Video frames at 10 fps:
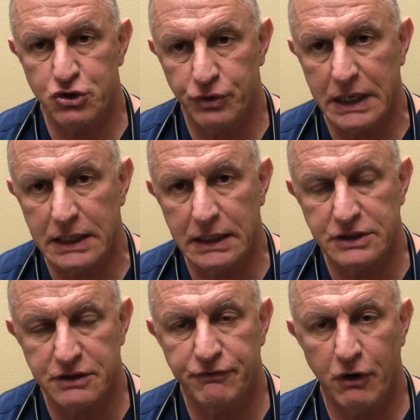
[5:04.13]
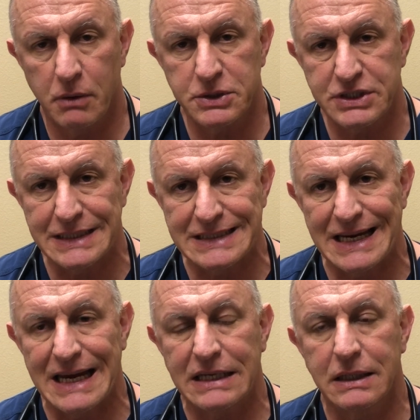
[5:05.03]
training as a pharmacy
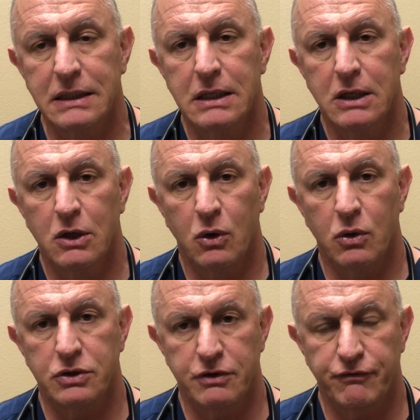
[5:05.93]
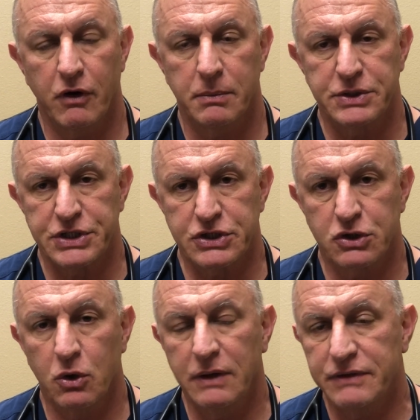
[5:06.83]
tech or to pharmacy
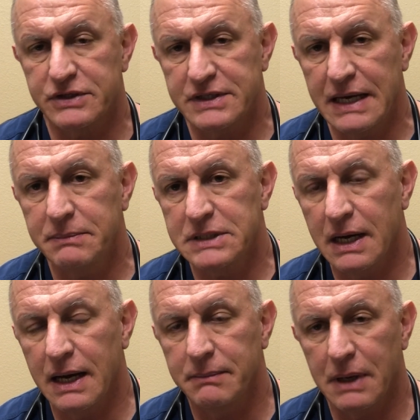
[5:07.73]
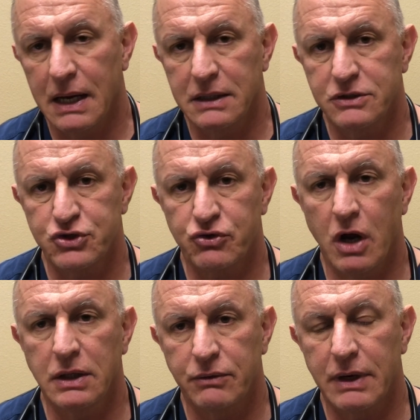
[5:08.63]
school. At the same time, I
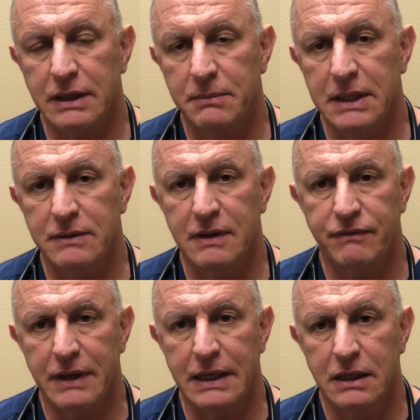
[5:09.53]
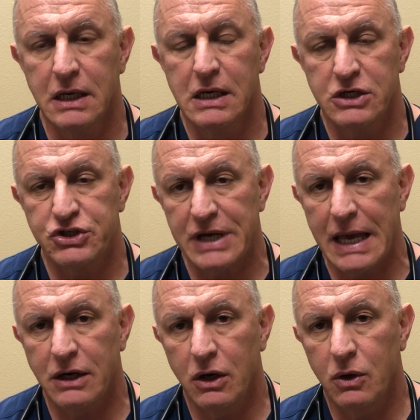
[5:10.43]
strongly recommend that they
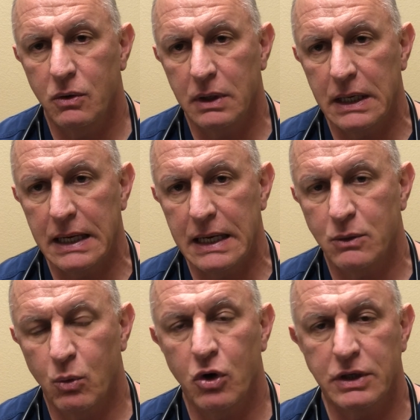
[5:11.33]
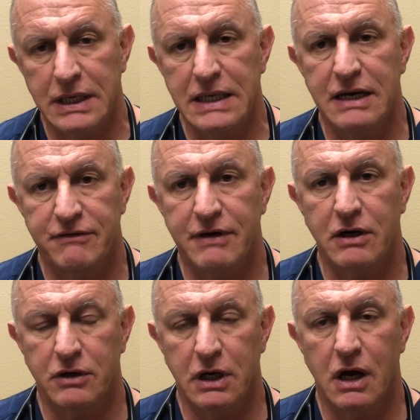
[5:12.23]
shadow and work in a
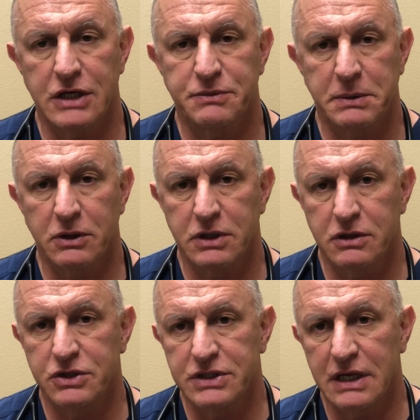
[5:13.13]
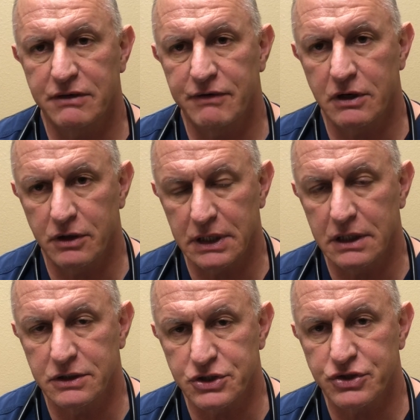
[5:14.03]
veterinary hospital to understand the veterinary
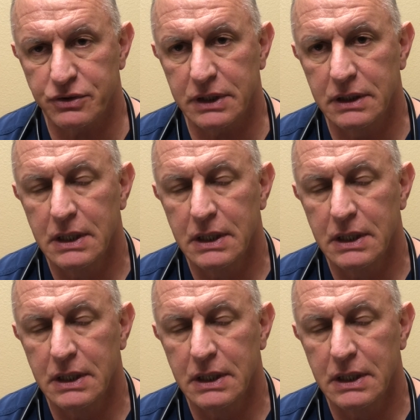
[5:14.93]
industry.